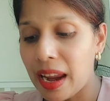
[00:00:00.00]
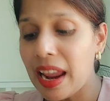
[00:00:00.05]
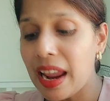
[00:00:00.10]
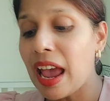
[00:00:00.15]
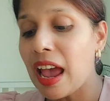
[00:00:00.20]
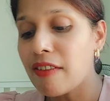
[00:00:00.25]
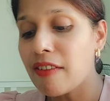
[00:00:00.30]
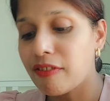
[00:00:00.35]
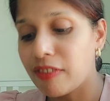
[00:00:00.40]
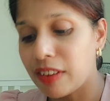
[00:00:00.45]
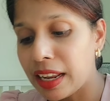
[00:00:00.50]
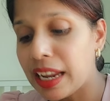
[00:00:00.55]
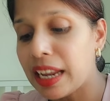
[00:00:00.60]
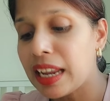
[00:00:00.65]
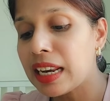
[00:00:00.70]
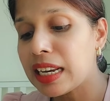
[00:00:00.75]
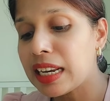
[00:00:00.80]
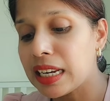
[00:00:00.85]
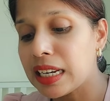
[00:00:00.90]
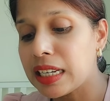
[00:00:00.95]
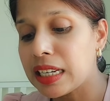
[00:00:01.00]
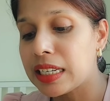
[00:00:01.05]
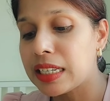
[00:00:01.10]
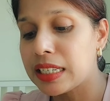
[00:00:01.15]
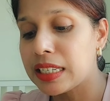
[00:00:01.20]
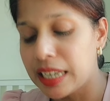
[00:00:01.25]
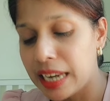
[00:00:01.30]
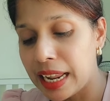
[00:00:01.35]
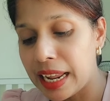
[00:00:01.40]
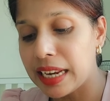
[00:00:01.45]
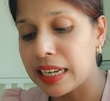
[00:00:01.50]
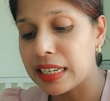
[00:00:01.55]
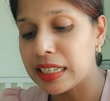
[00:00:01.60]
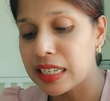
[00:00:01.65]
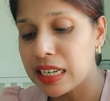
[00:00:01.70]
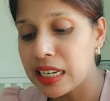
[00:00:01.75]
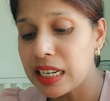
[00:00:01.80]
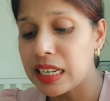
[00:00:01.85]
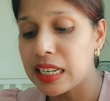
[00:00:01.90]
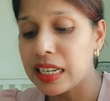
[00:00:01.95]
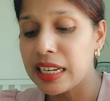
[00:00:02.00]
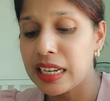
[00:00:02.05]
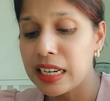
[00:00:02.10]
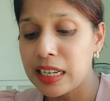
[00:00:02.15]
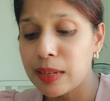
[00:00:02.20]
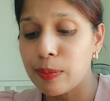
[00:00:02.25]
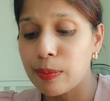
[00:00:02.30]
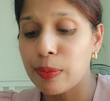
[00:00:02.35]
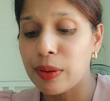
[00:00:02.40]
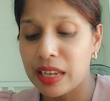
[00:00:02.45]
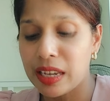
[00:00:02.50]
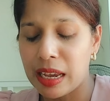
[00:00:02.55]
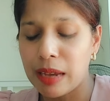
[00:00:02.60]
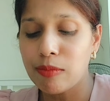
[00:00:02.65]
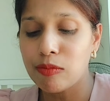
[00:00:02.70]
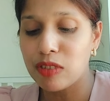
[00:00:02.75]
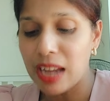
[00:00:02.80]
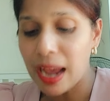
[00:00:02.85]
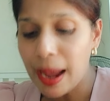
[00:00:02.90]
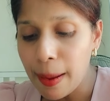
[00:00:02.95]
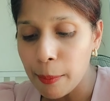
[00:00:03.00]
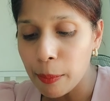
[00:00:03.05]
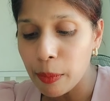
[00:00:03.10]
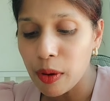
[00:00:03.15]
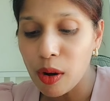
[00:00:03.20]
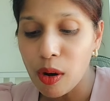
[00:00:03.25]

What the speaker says: have lain till it became damp,